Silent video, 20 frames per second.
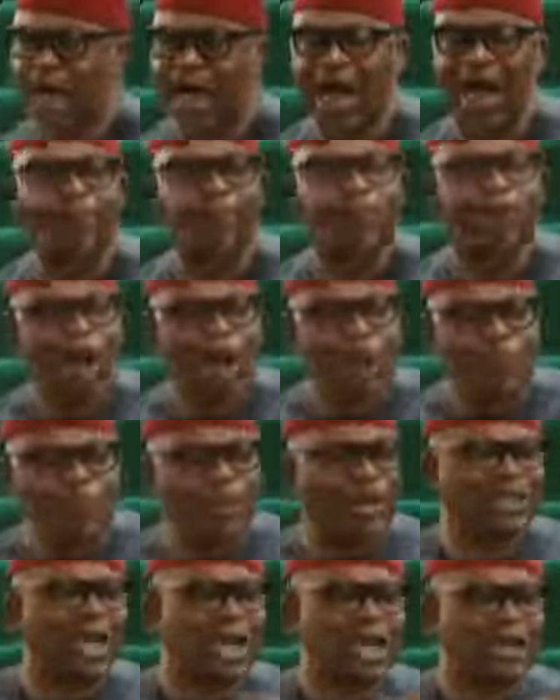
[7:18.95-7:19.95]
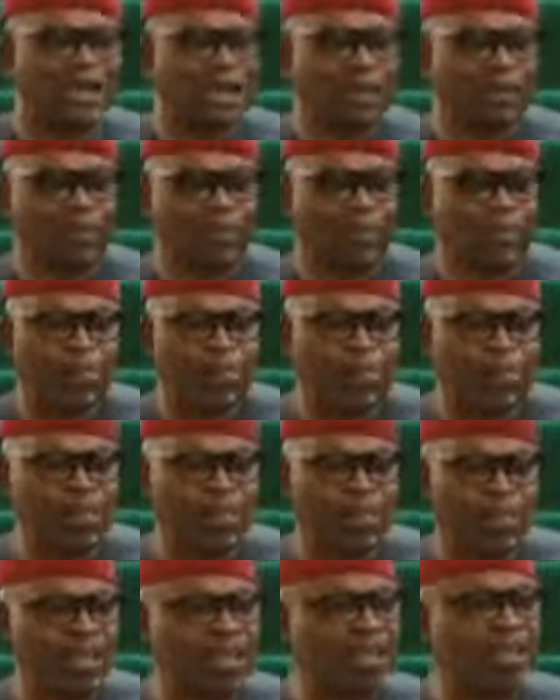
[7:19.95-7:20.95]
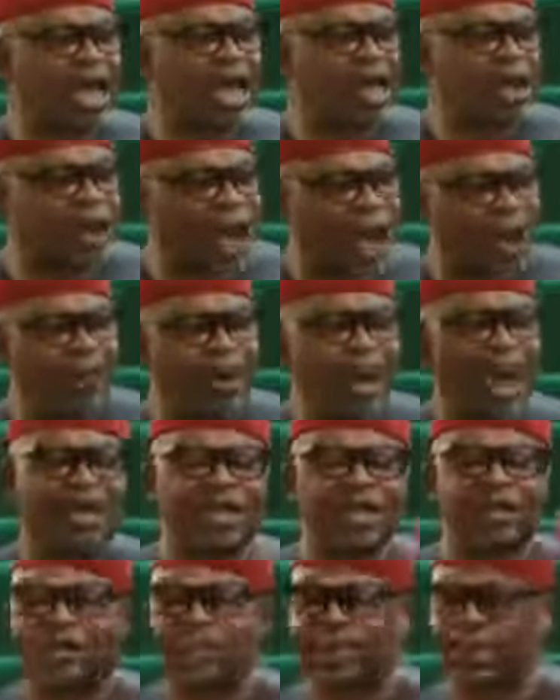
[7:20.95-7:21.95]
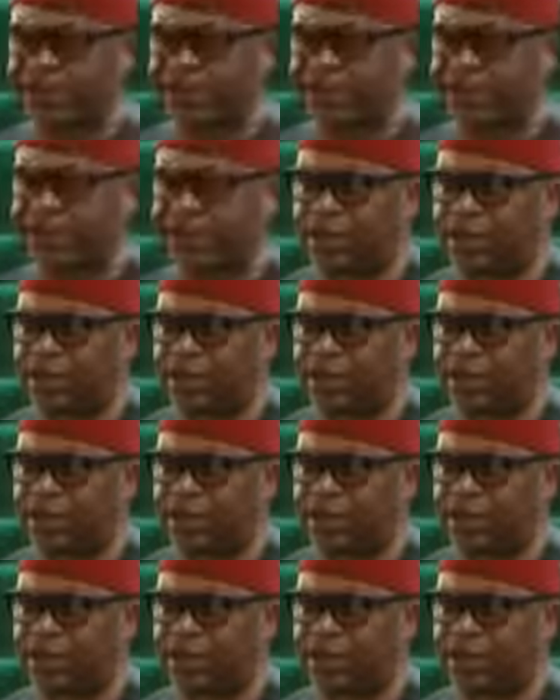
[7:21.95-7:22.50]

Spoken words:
And more importantly, this is a law-abiding citizen